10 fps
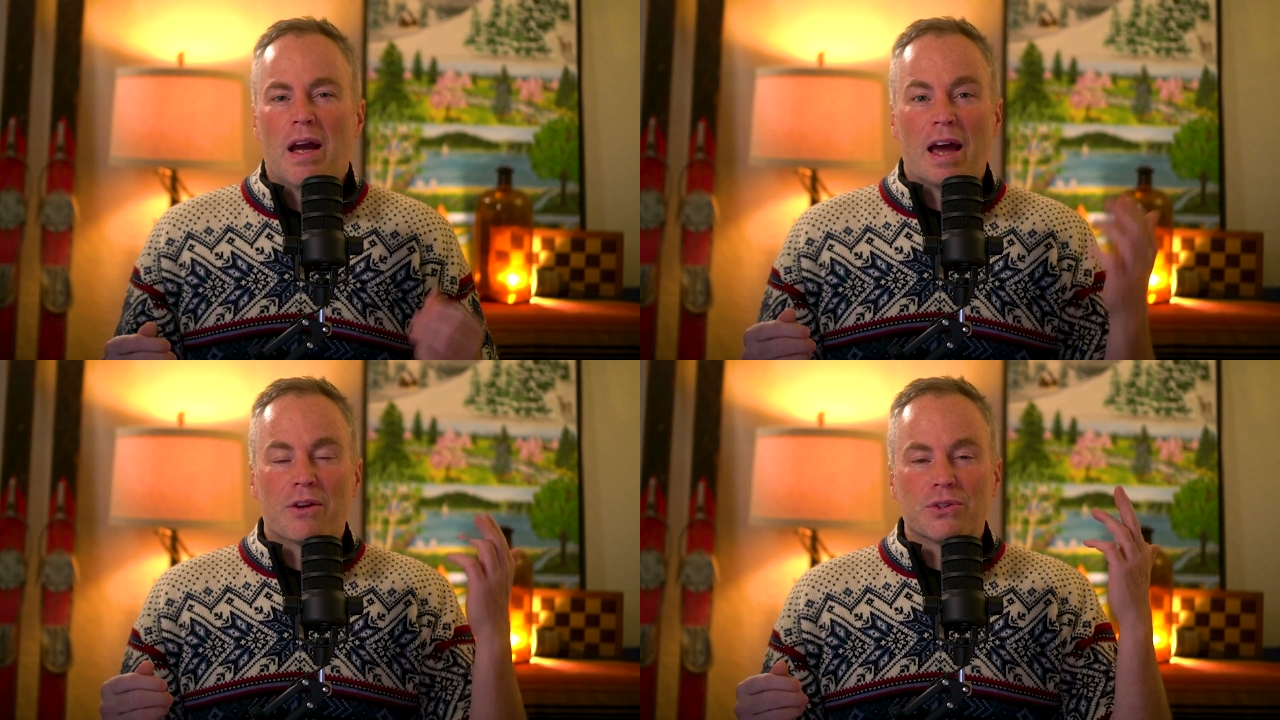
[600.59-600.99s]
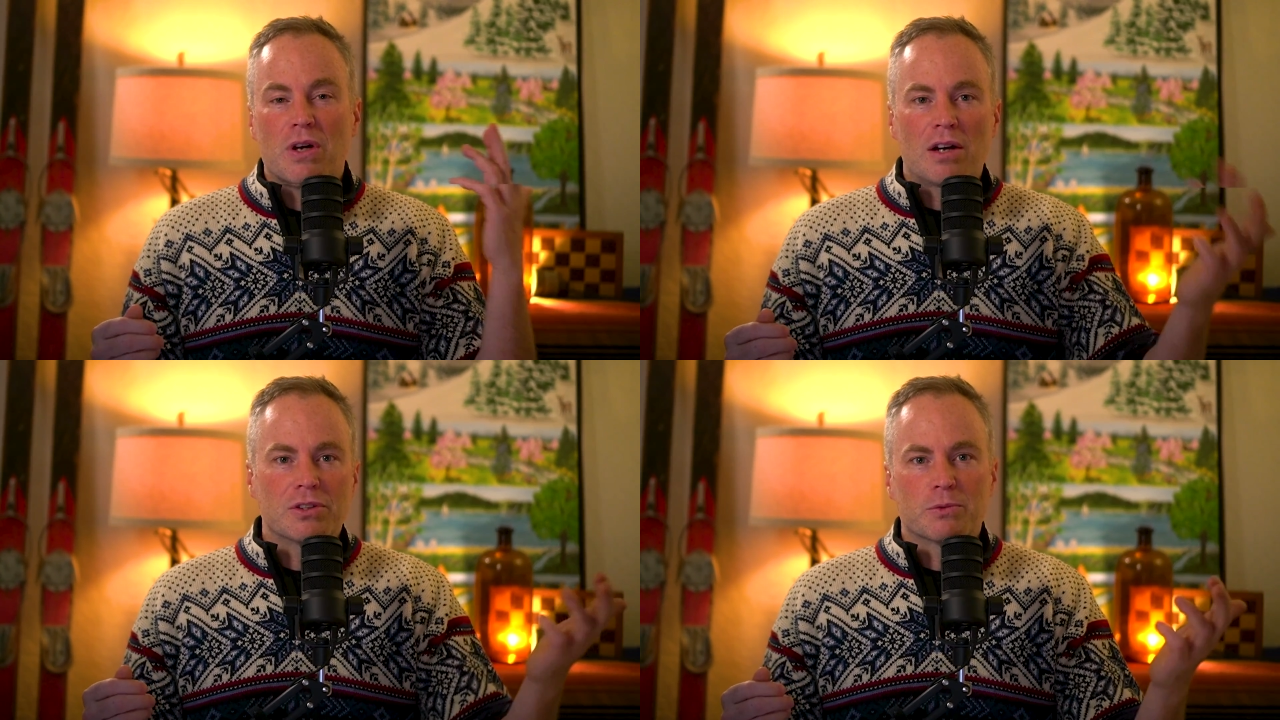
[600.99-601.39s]
And there's
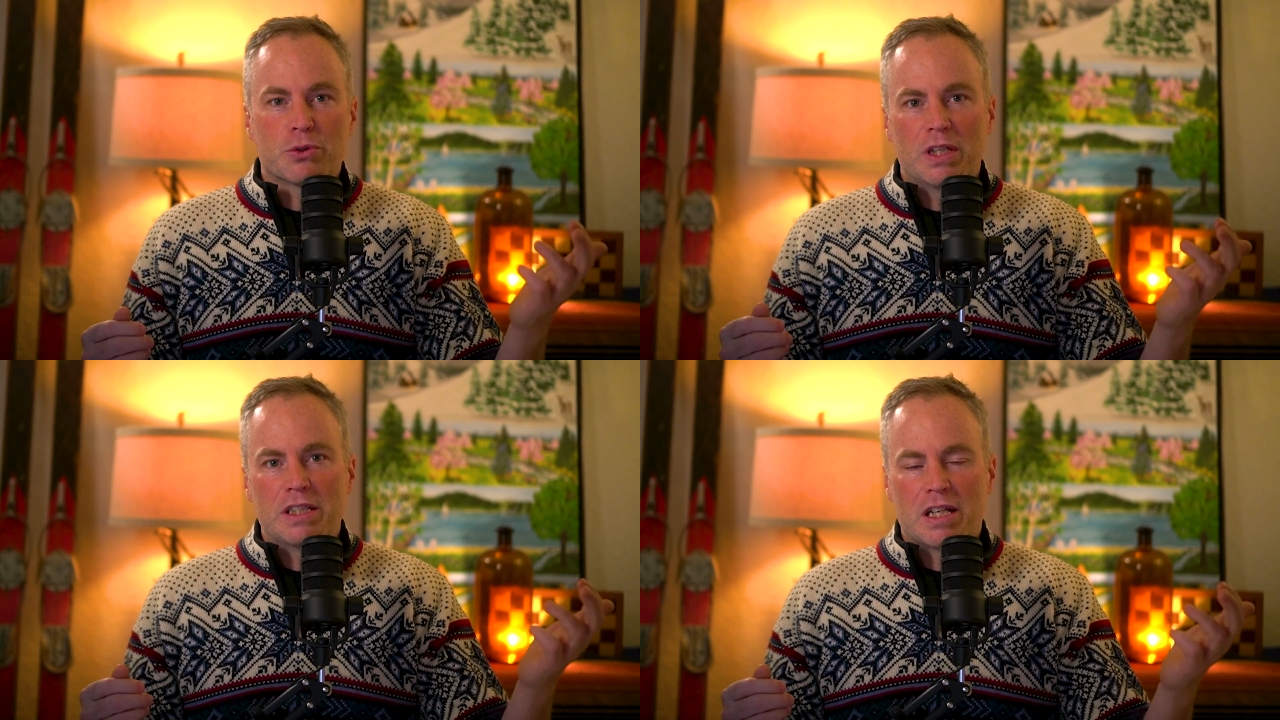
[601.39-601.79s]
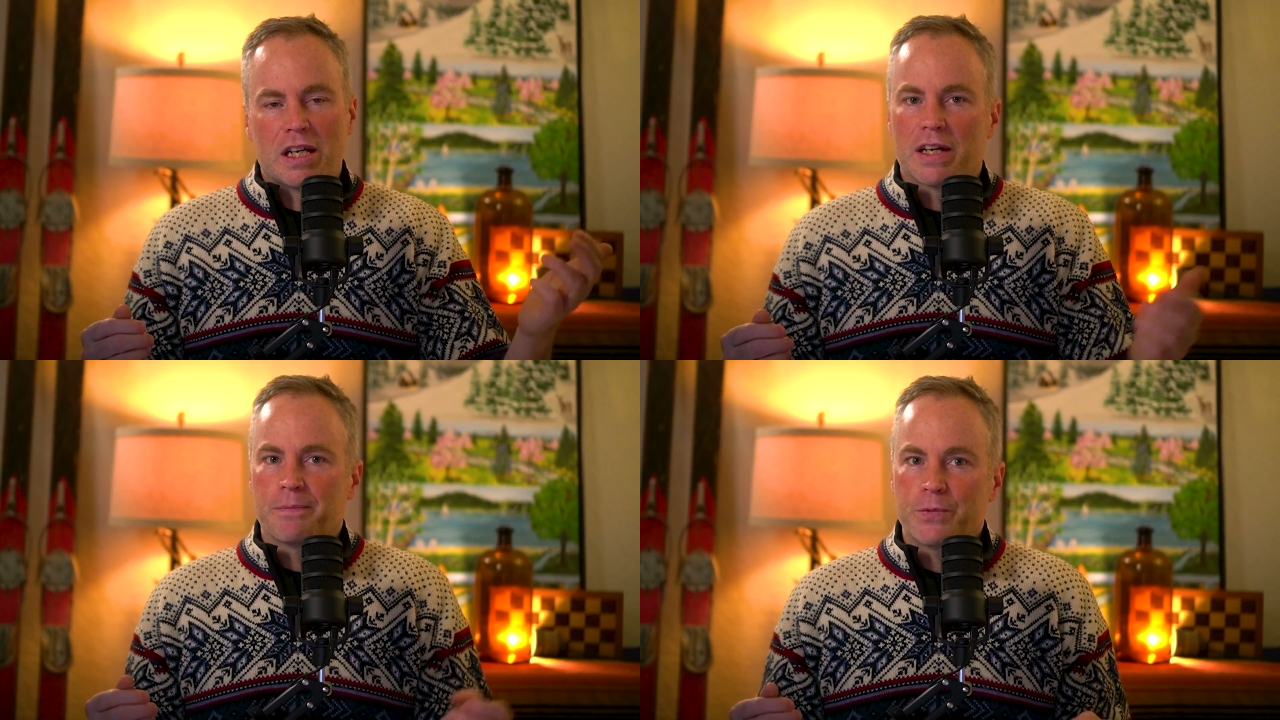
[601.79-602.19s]
awesome tree
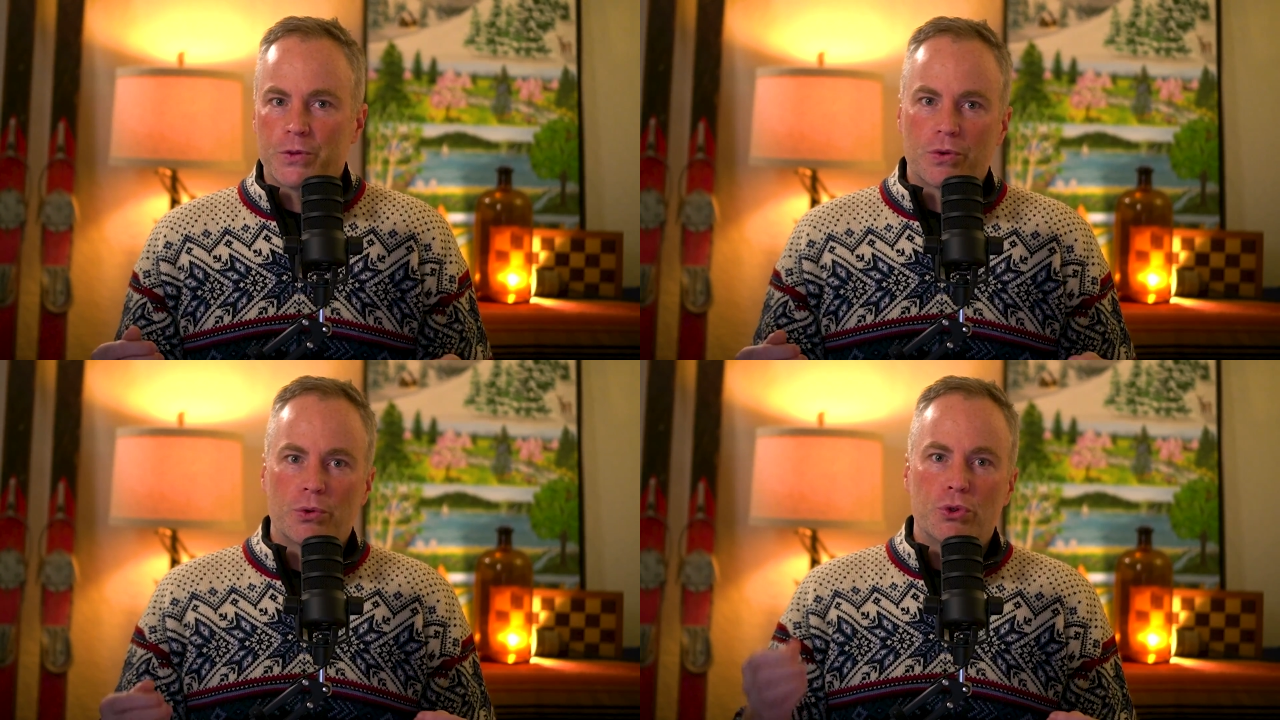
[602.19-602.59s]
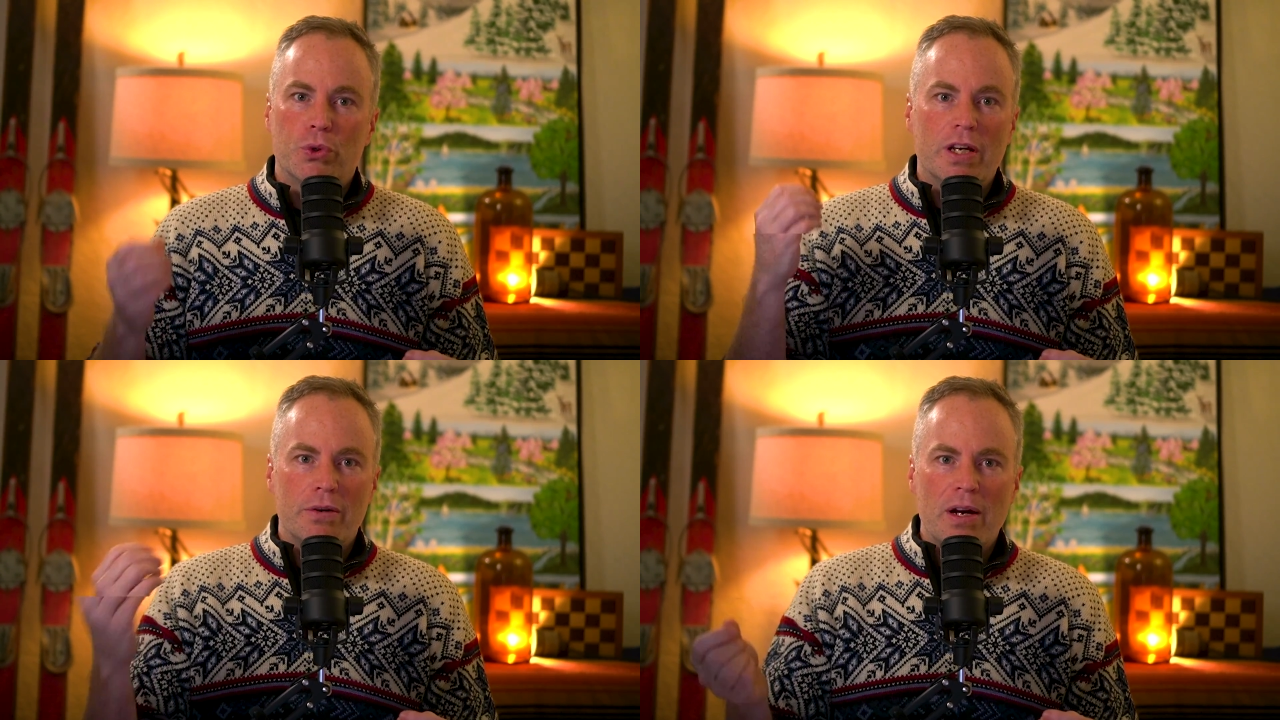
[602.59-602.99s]
skiing. So to
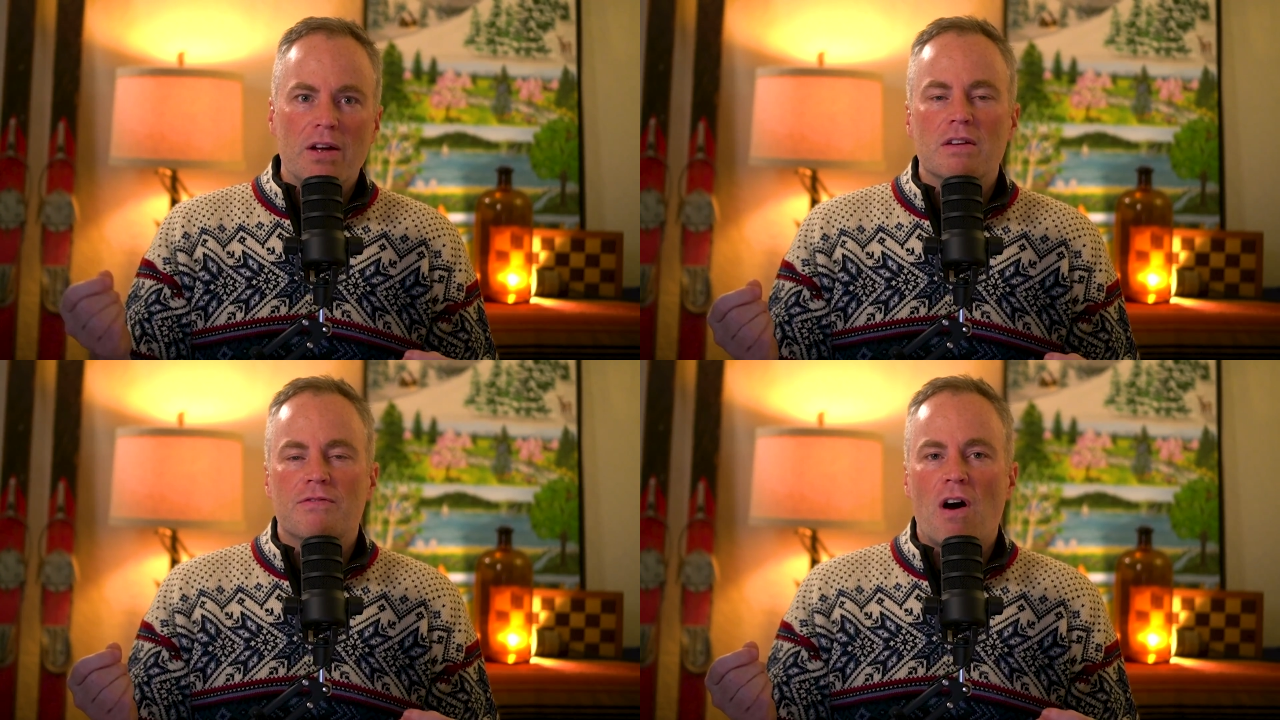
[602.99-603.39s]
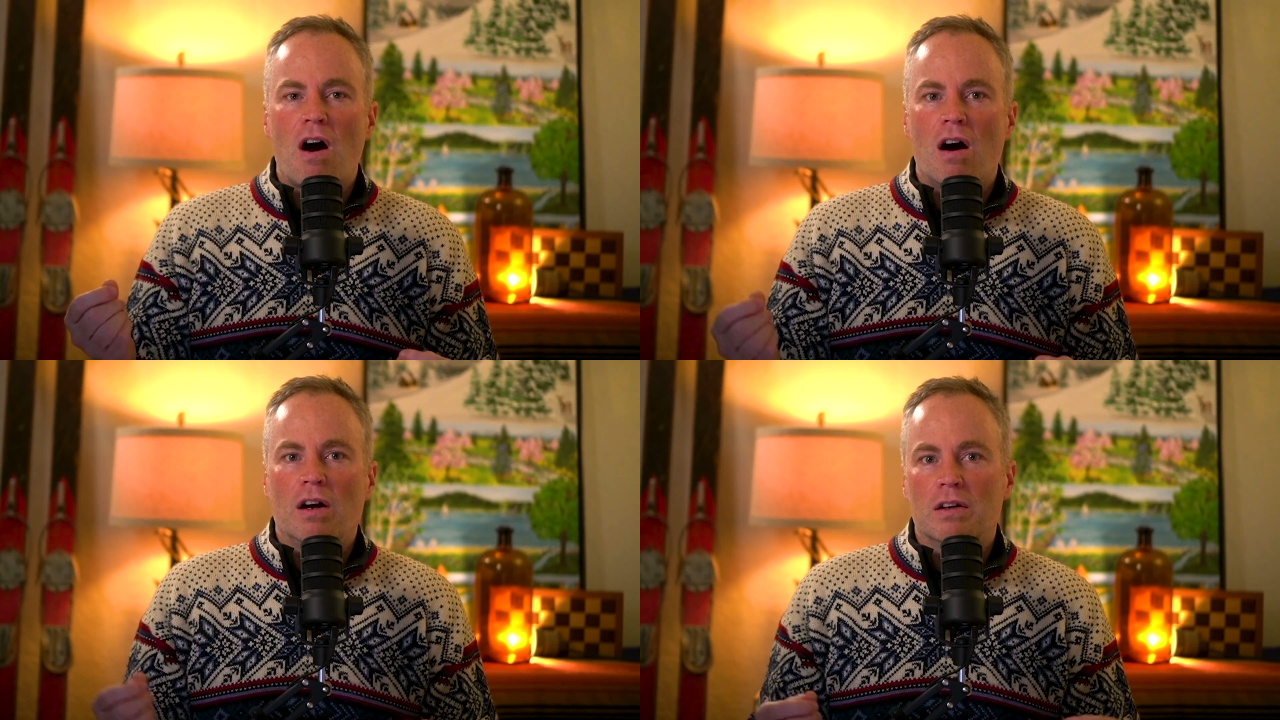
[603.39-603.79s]
get around the
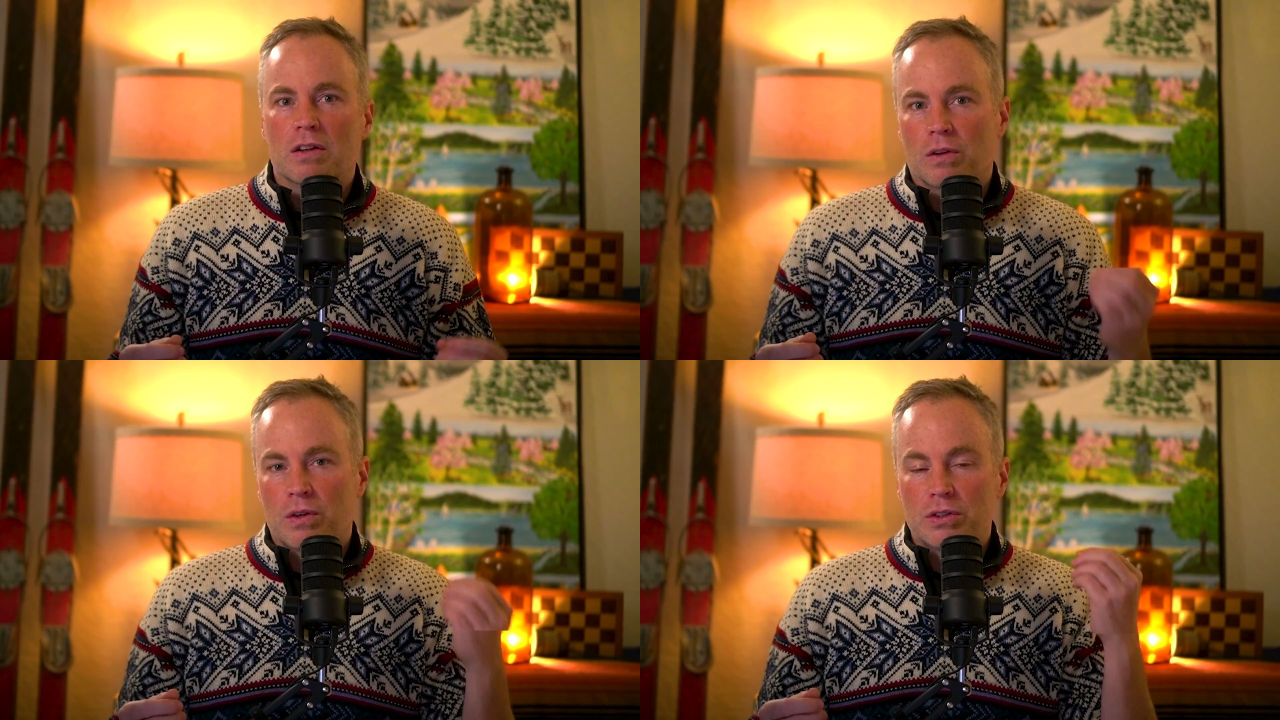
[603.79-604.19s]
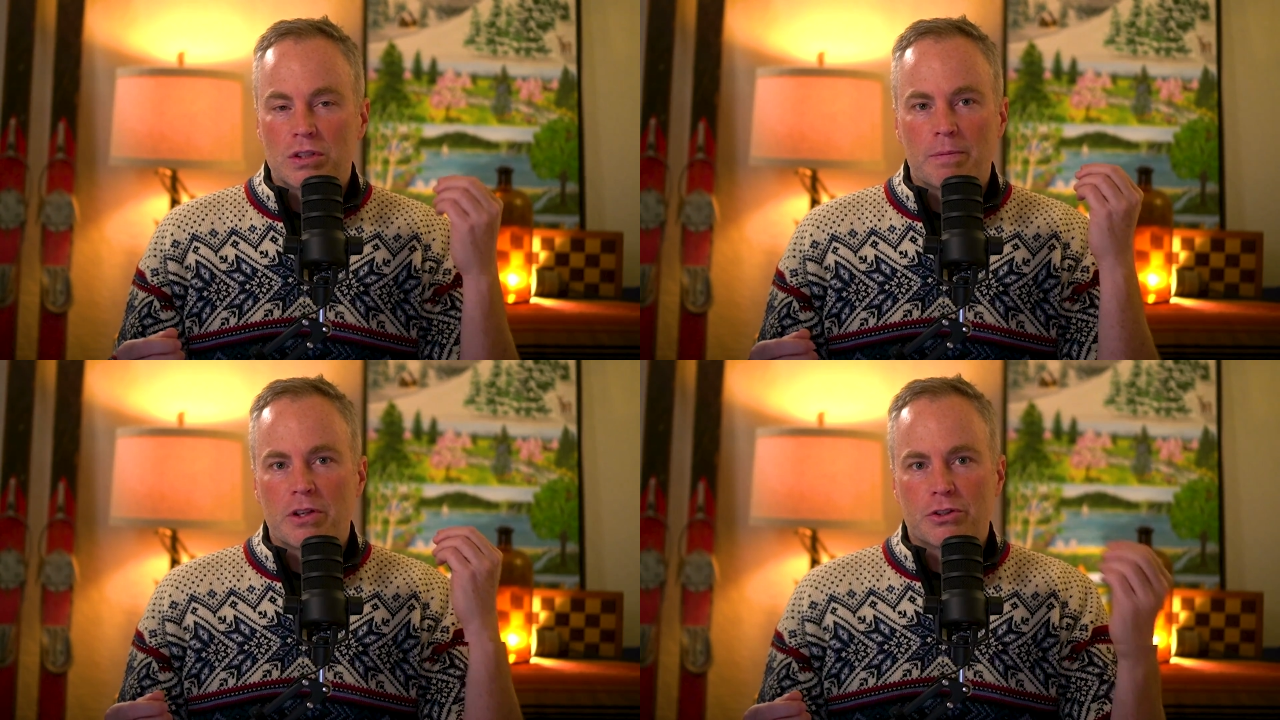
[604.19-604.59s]
fog, learn
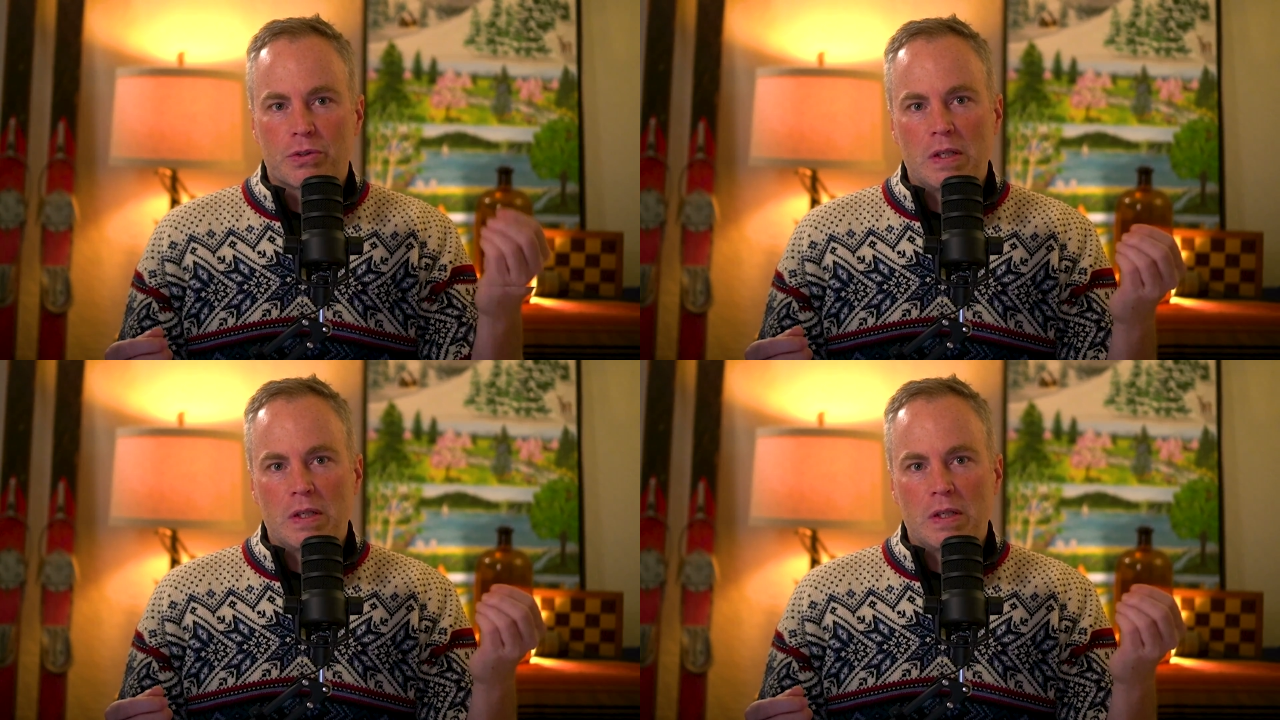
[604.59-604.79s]
some of the tree